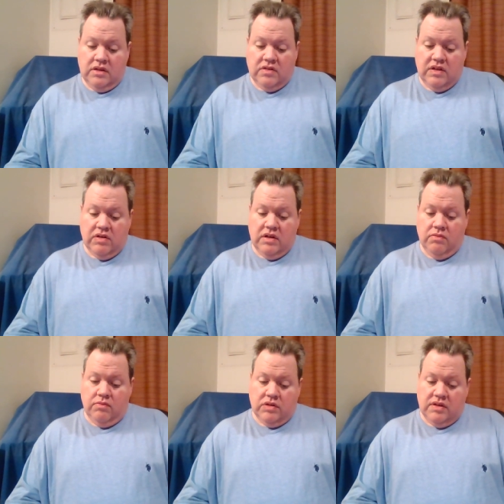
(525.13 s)
the series,
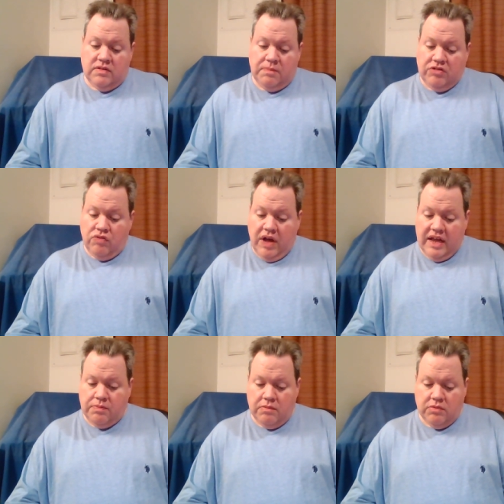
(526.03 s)
well, this special
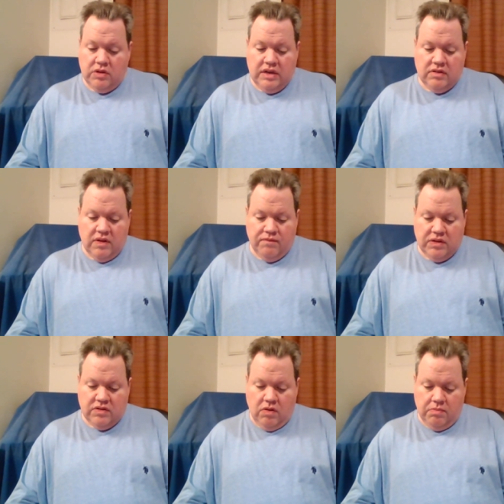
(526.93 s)
has been released on
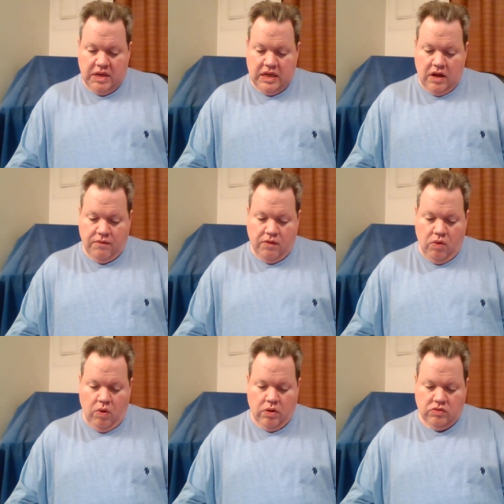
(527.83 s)
physical media, of
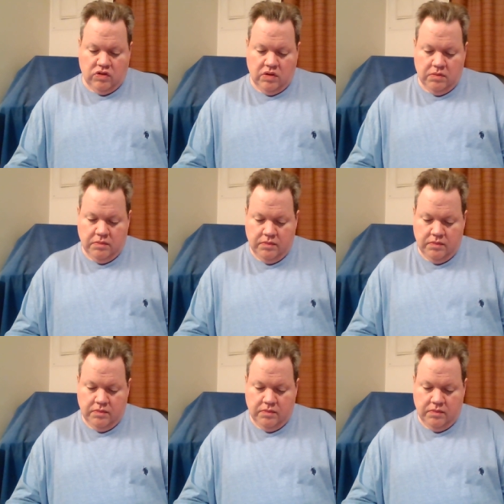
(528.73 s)
course,